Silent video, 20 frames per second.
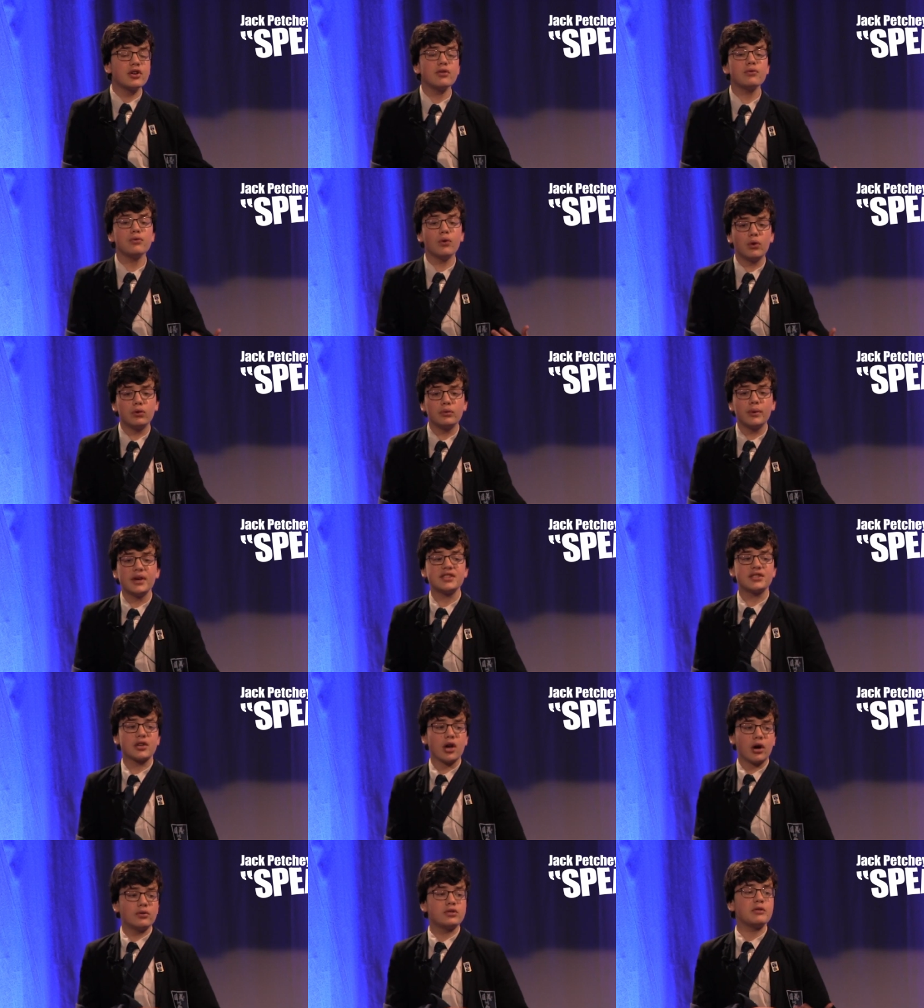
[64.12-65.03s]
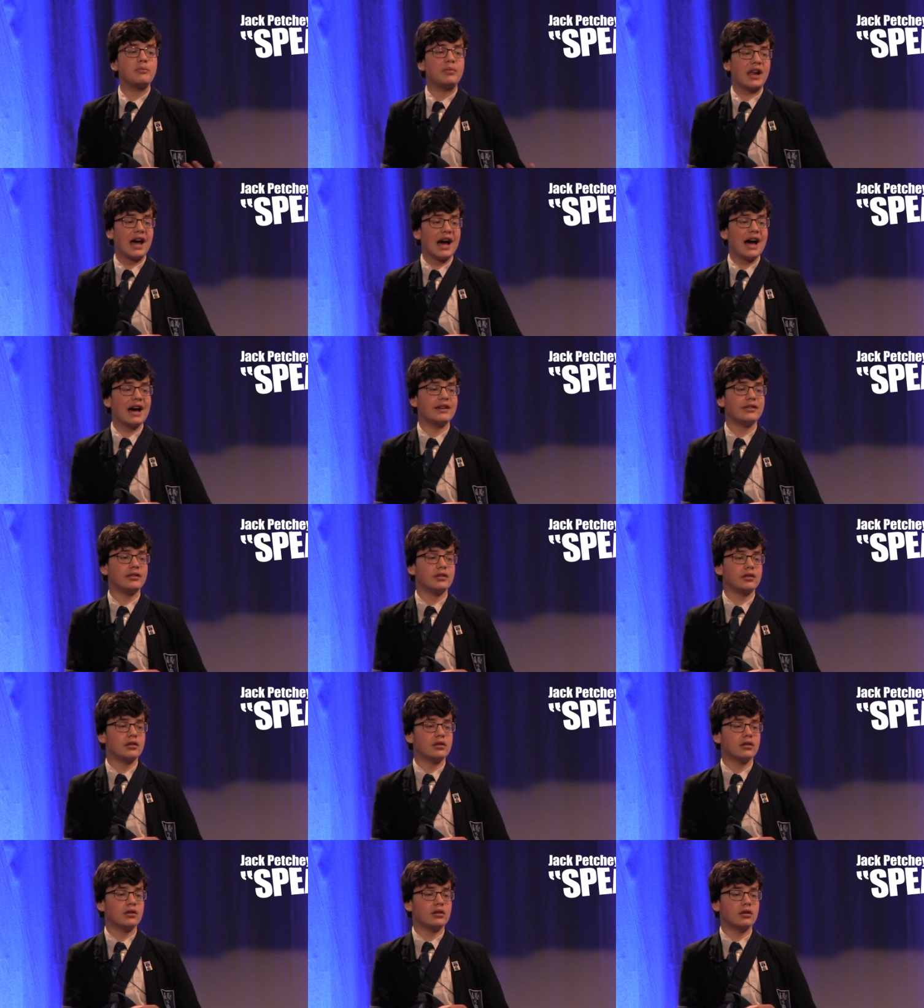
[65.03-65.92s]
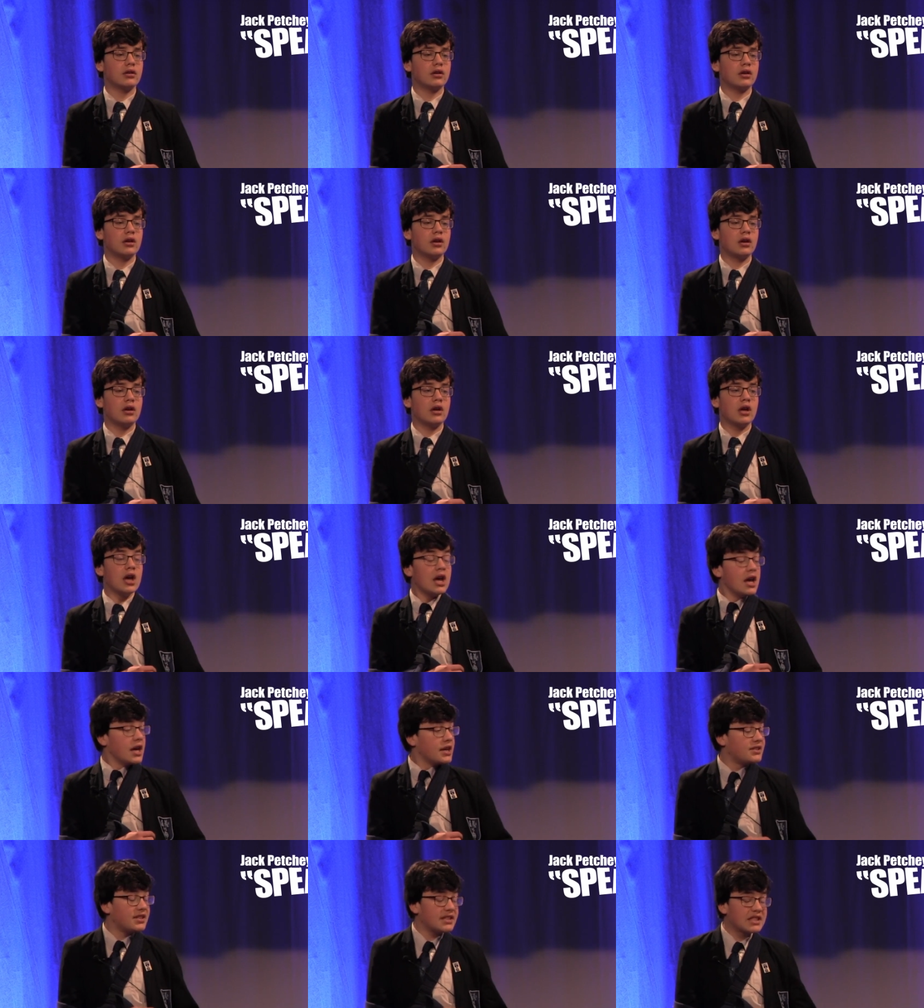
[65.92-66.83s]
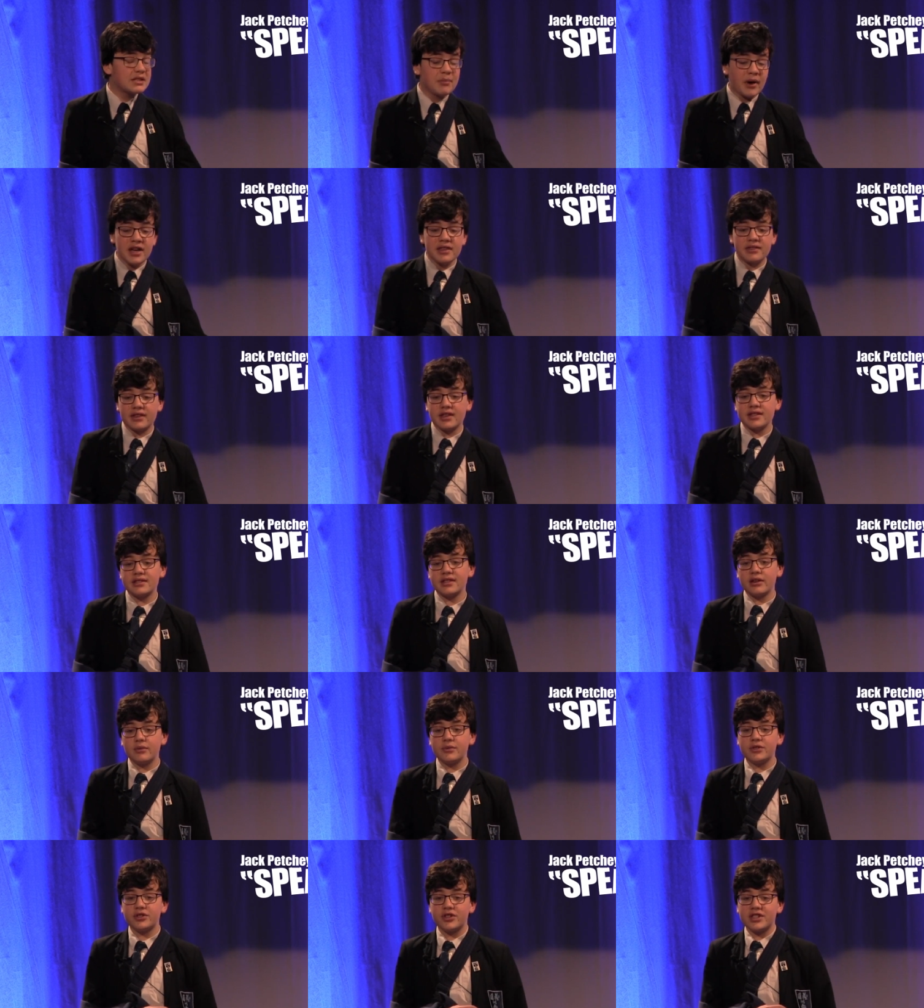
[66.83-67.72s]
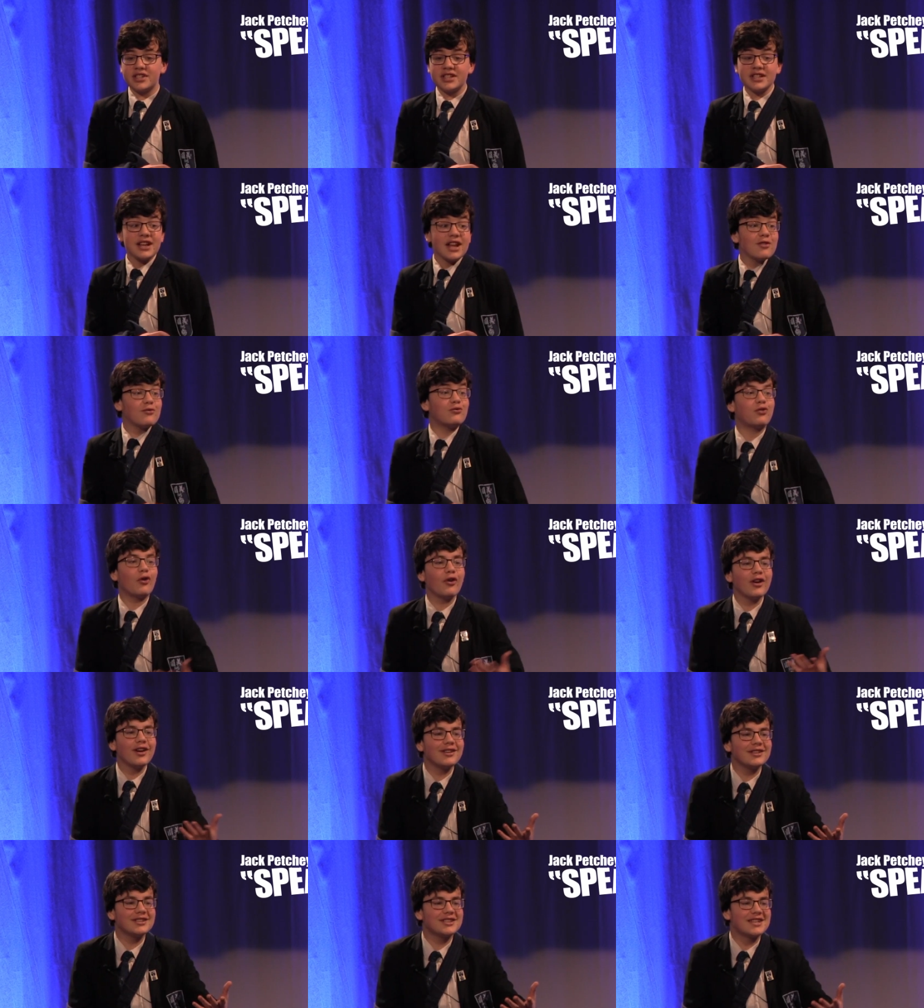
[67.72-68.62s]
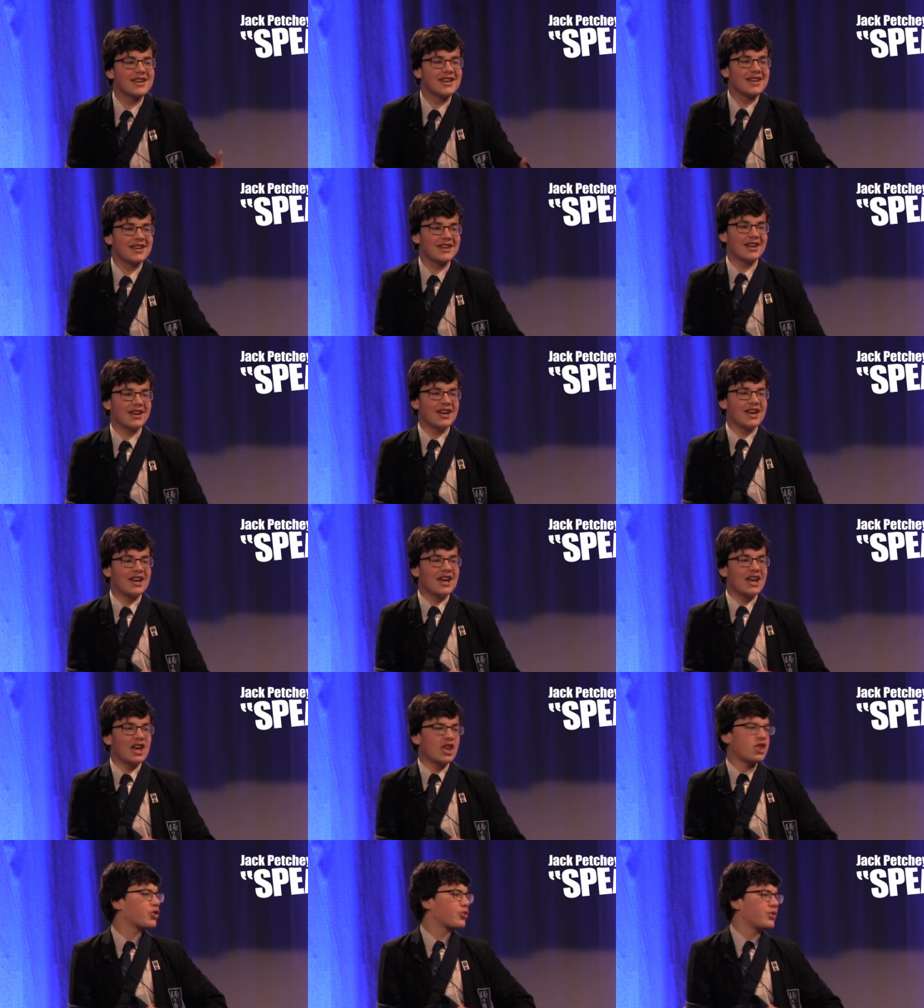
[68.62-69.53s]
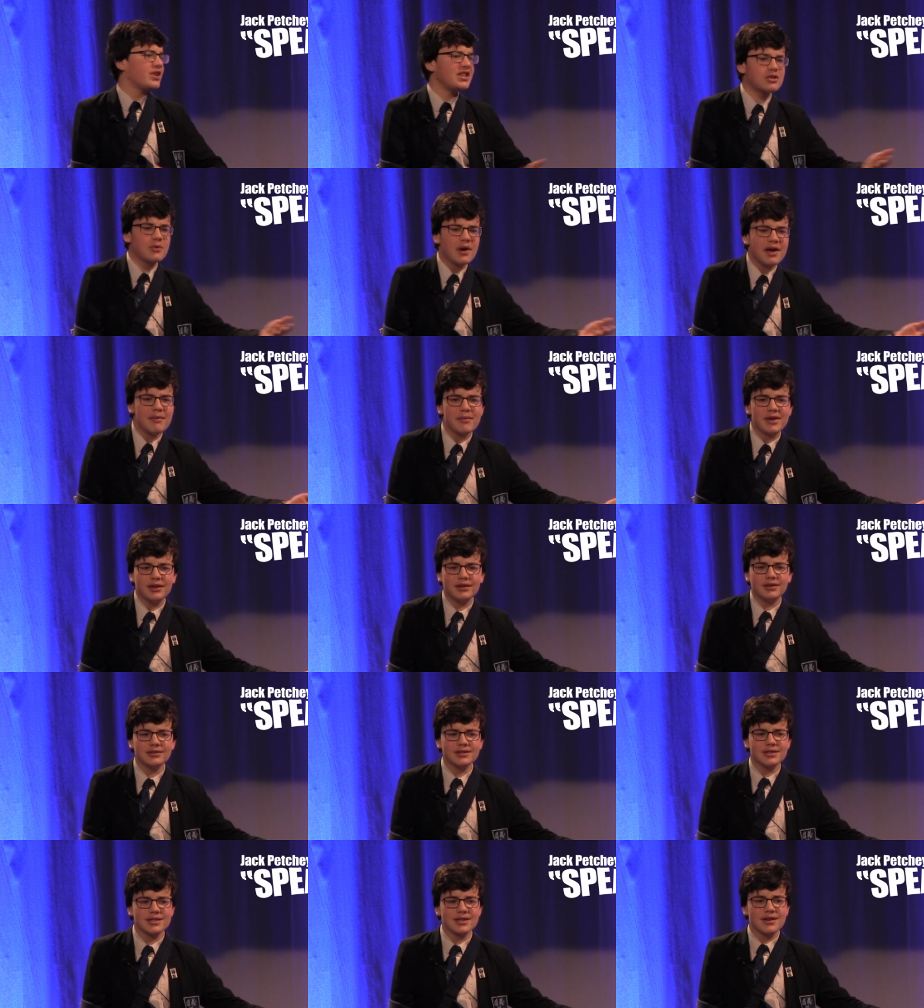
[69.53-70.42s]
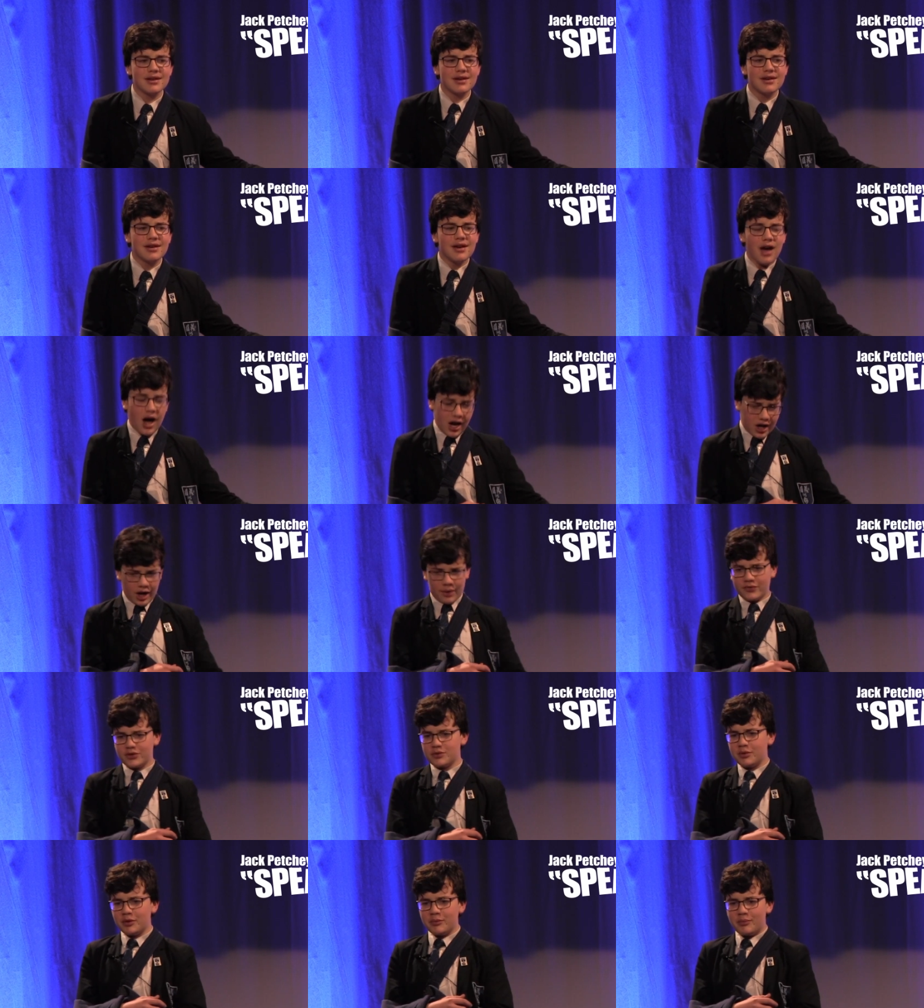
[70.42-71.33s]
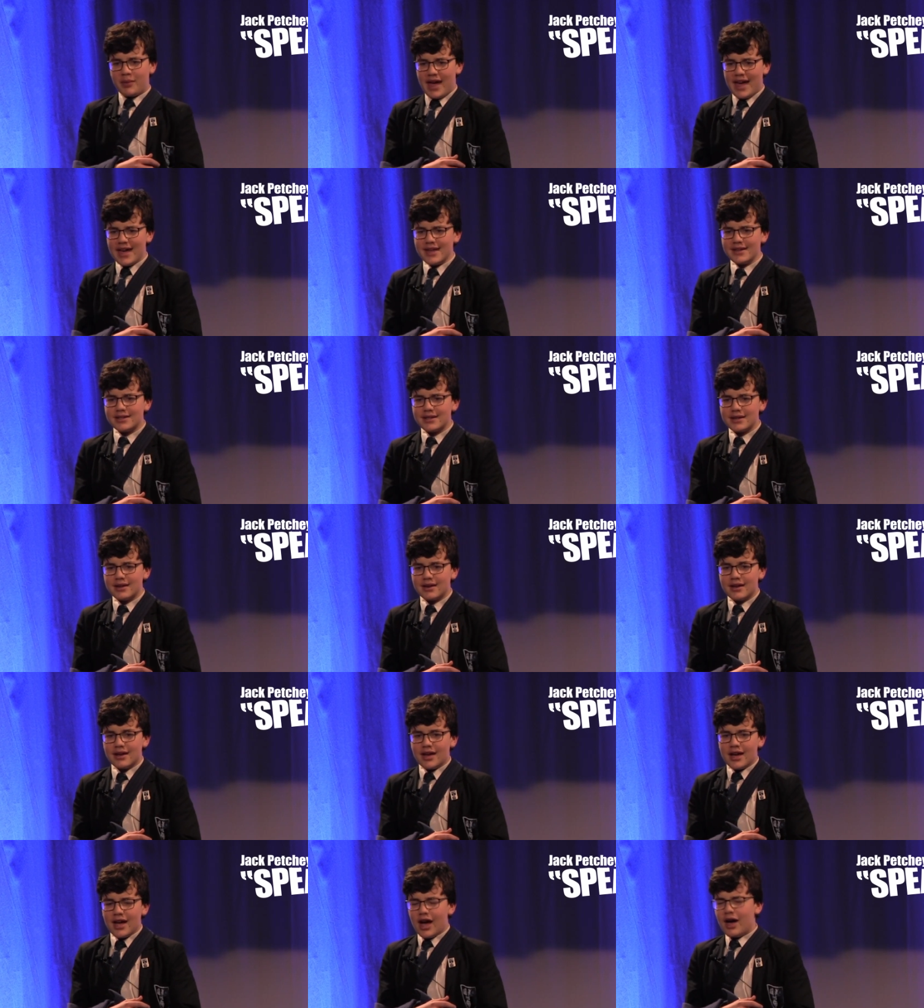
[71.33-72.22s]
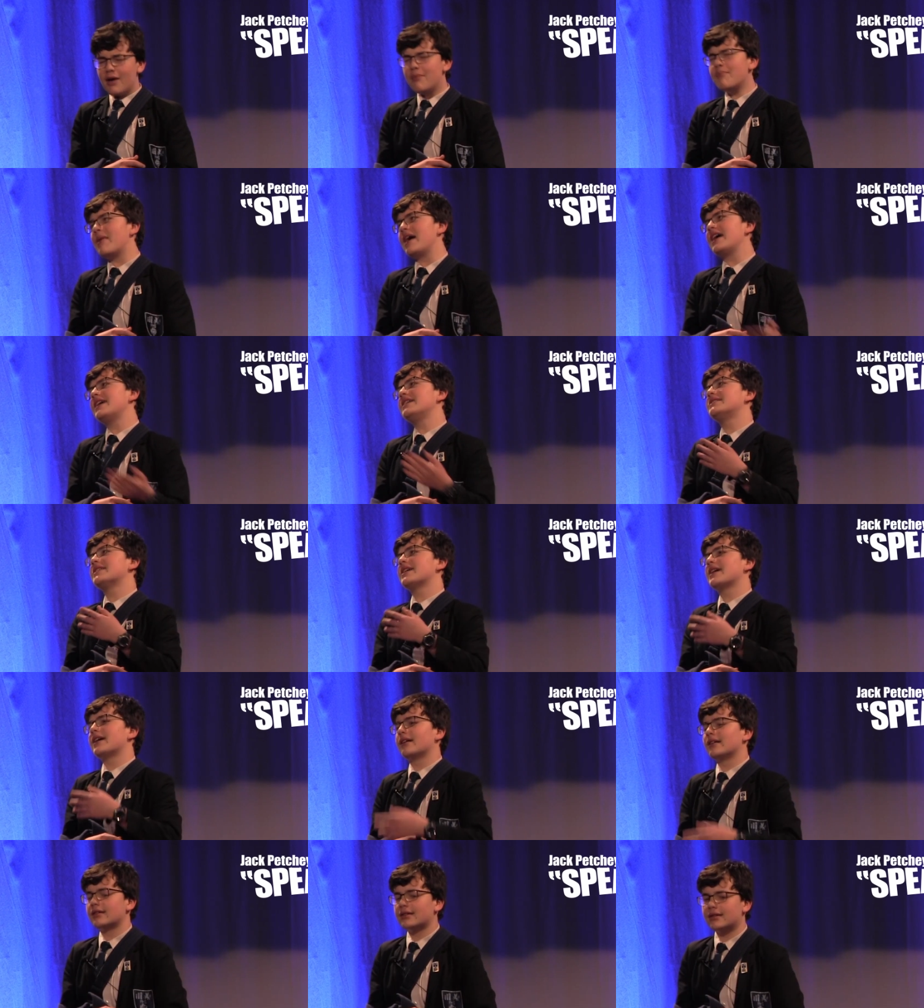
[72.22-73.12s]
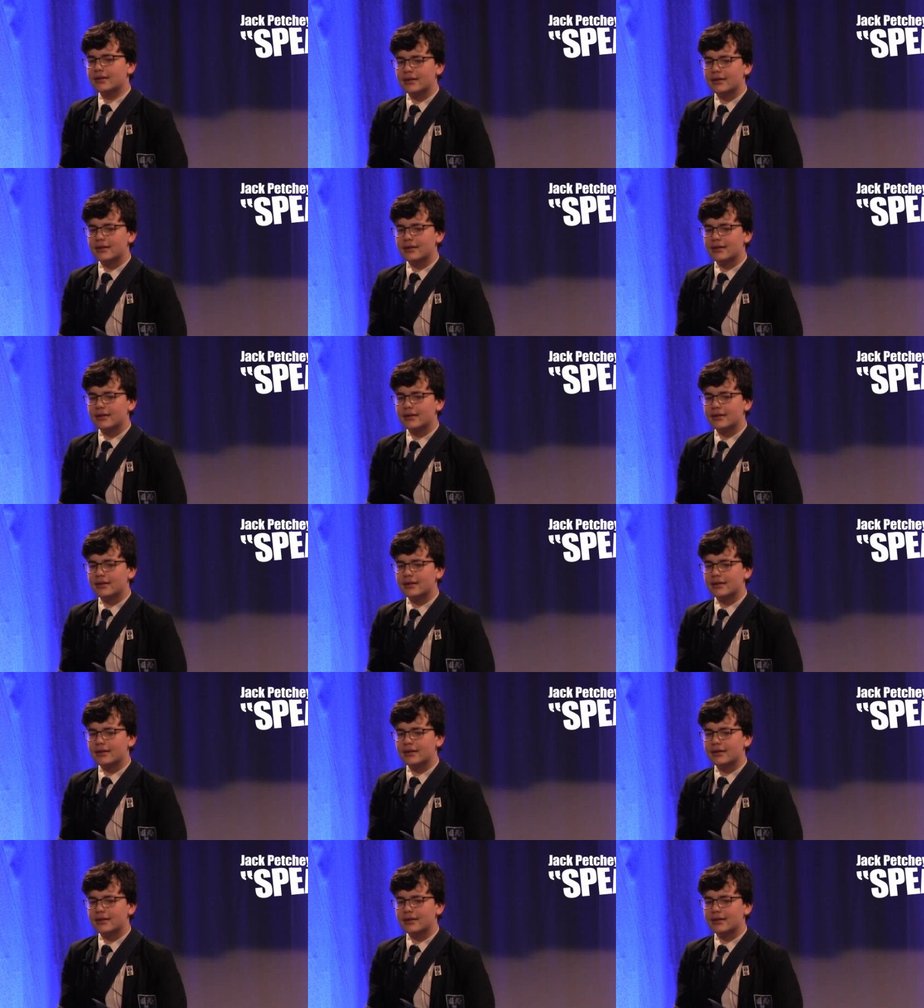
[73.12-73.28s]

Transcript: don't always go to plan. Despite this, I was treated like royalty. 3 square meals, a comfortable bed, amazing.